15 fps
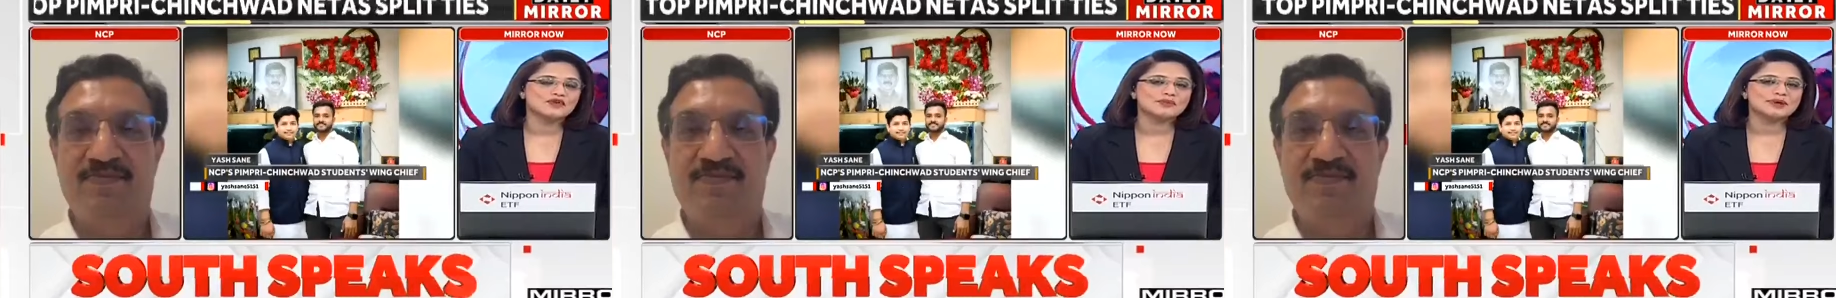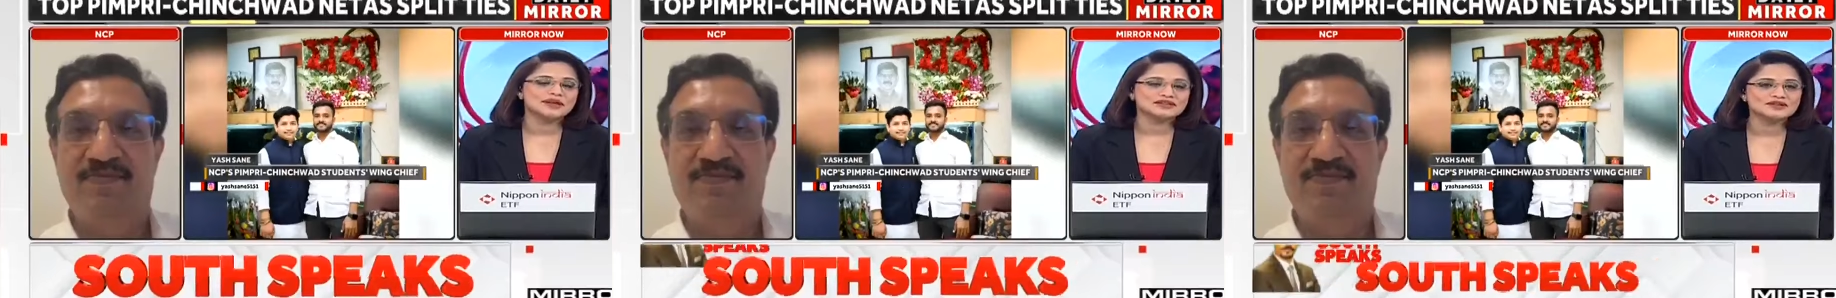Speaker 1: for
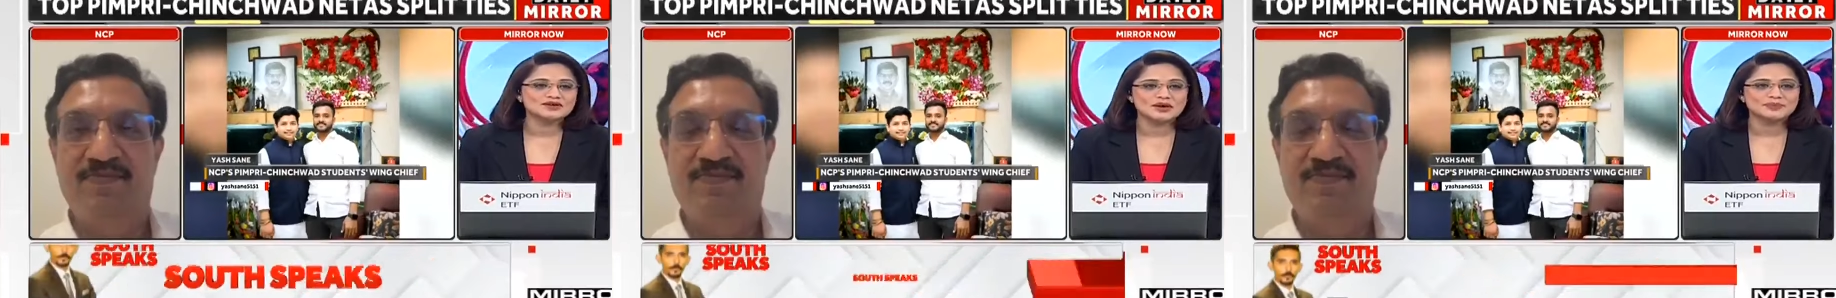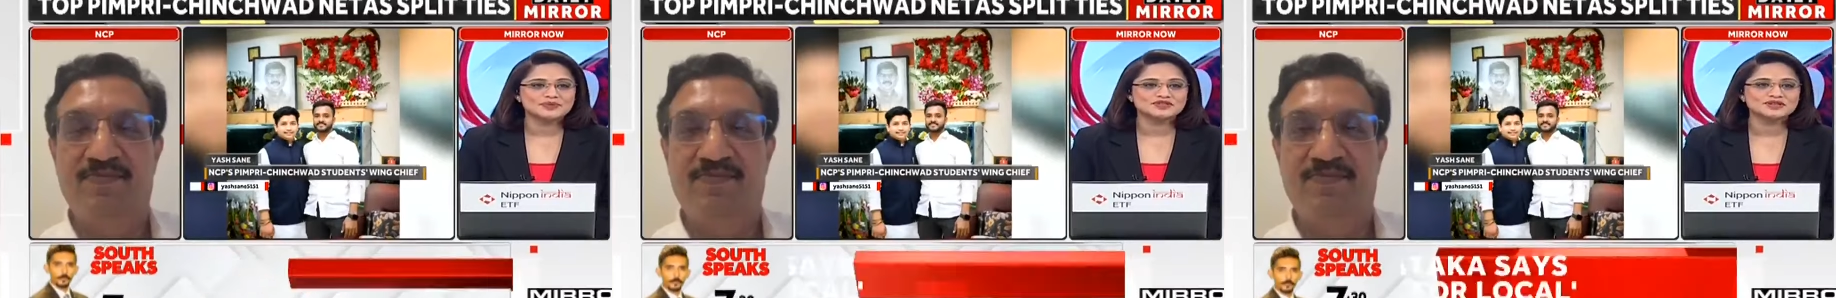better
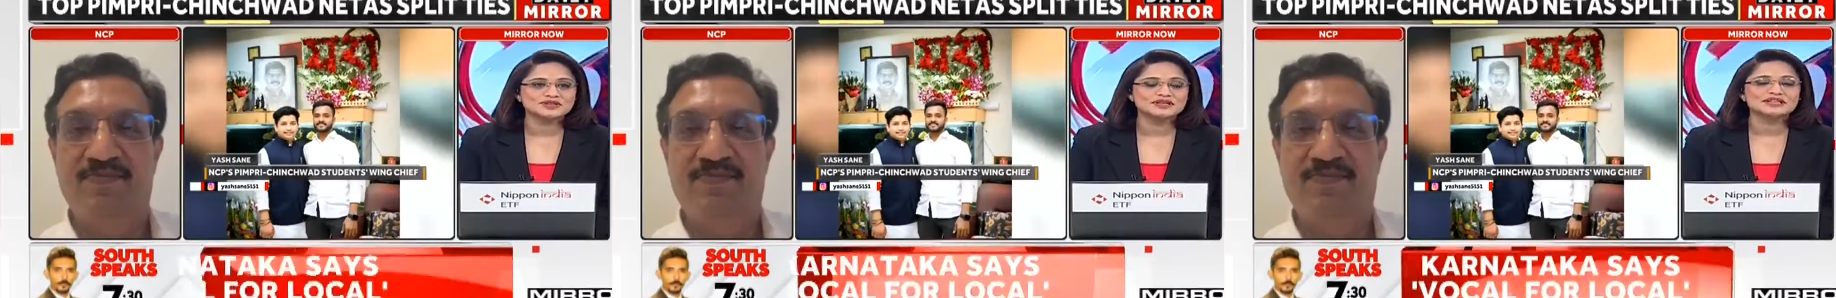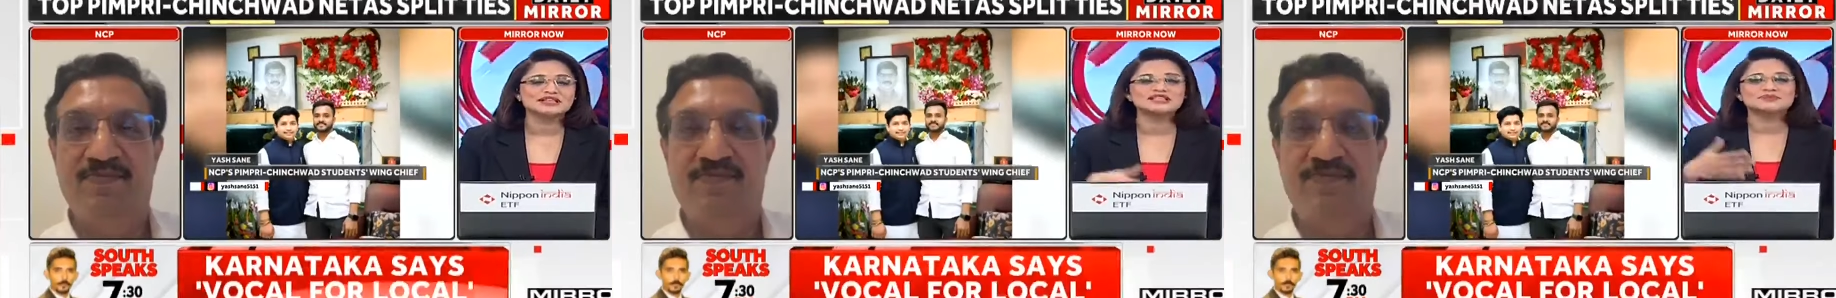
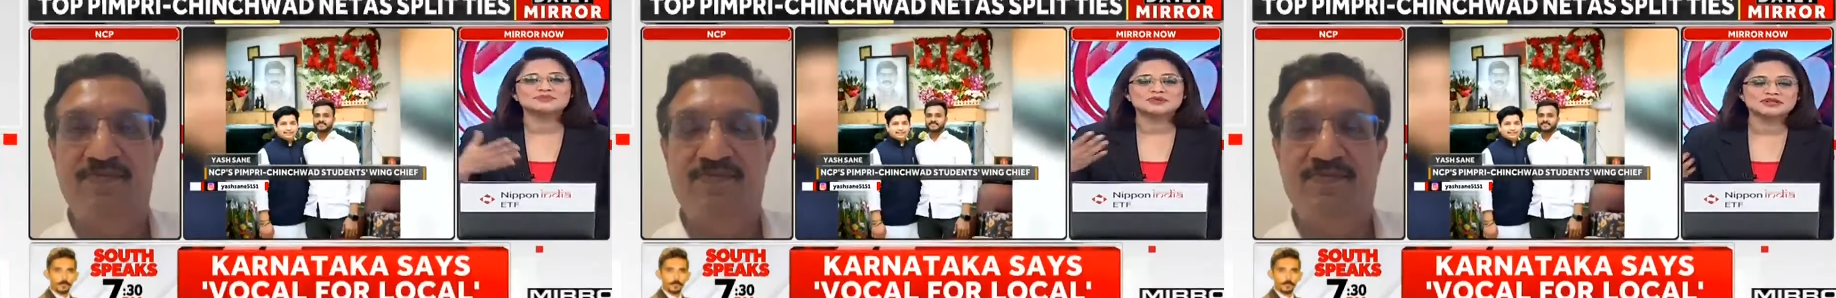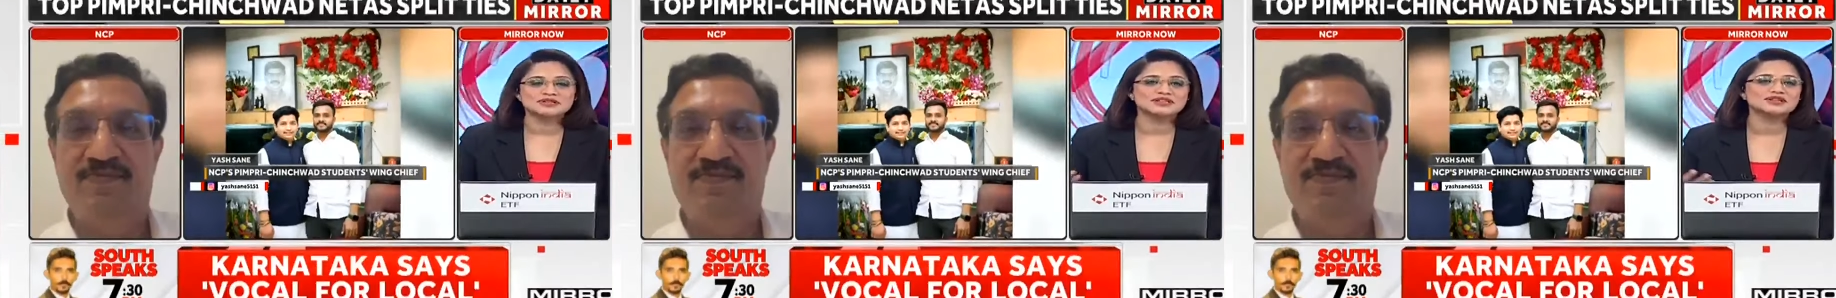opportunities,
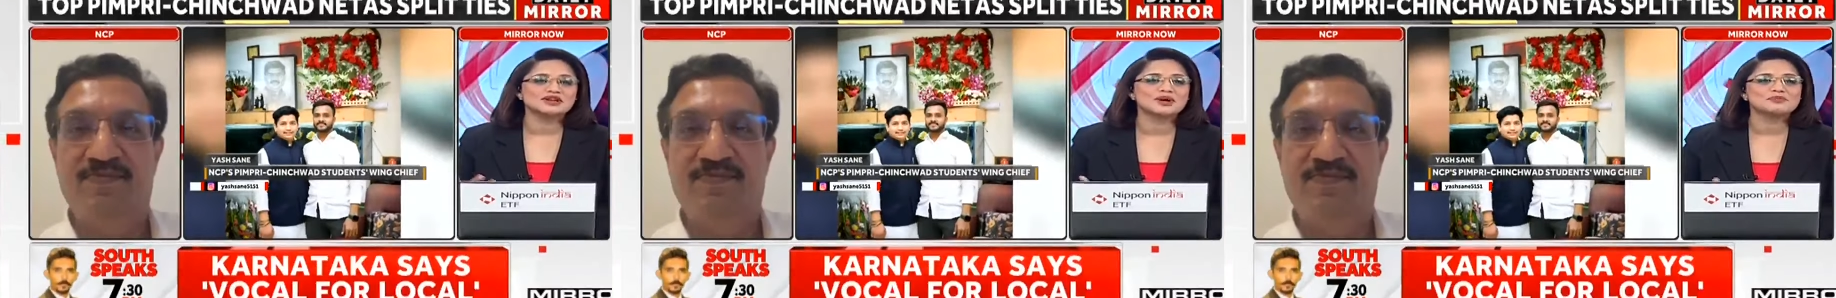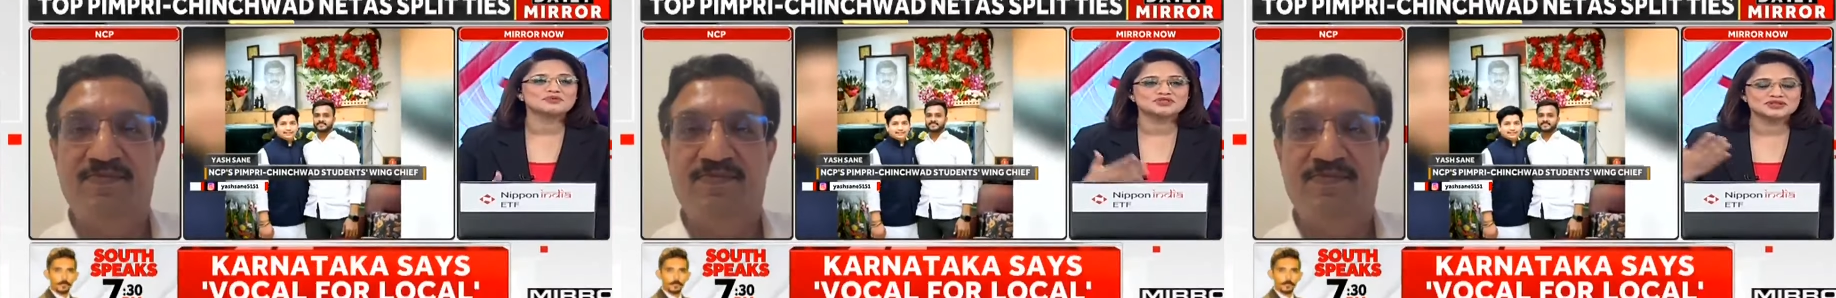political
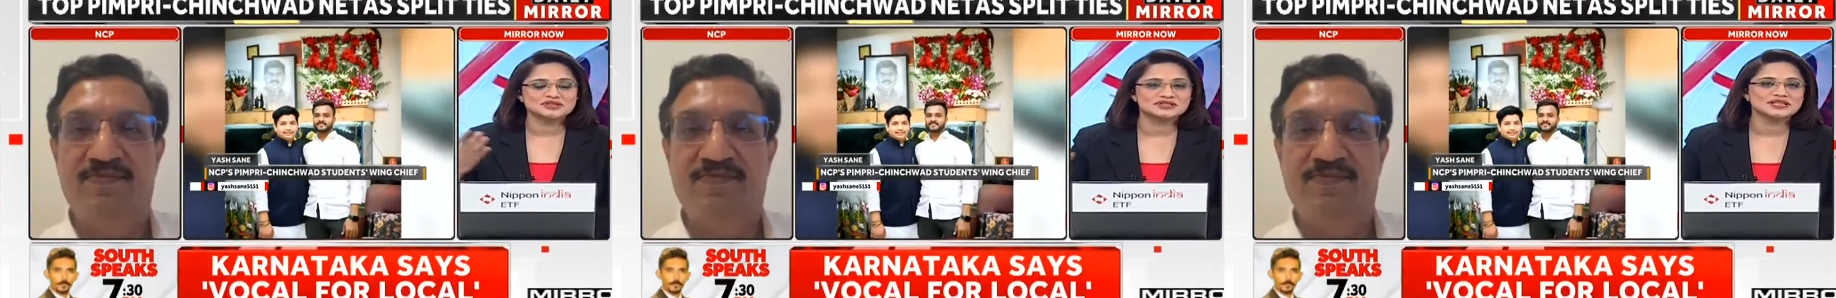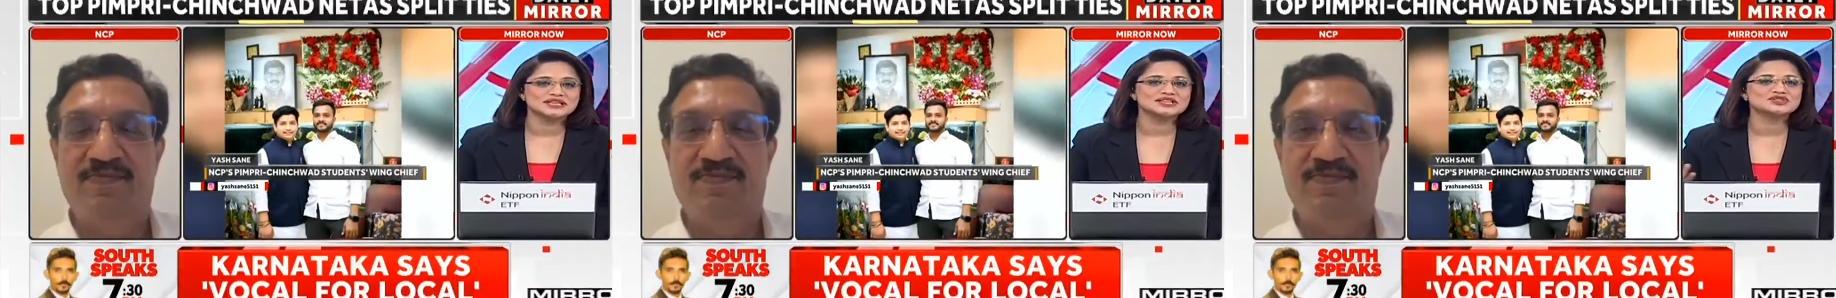
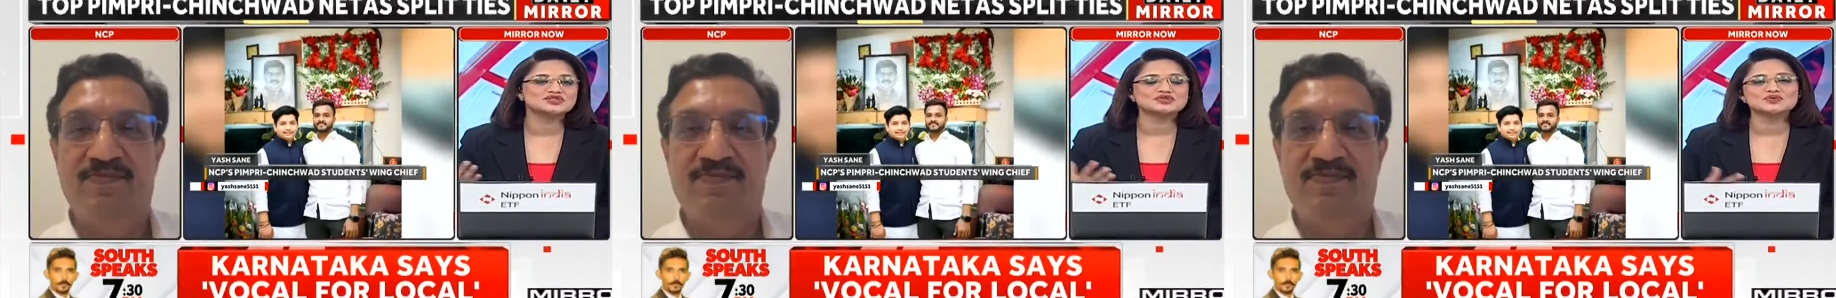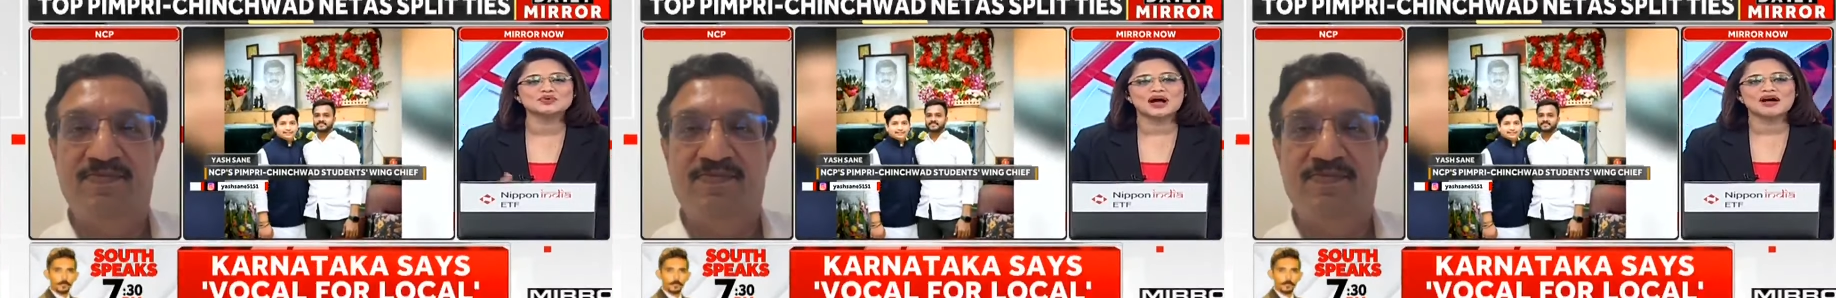opportunities to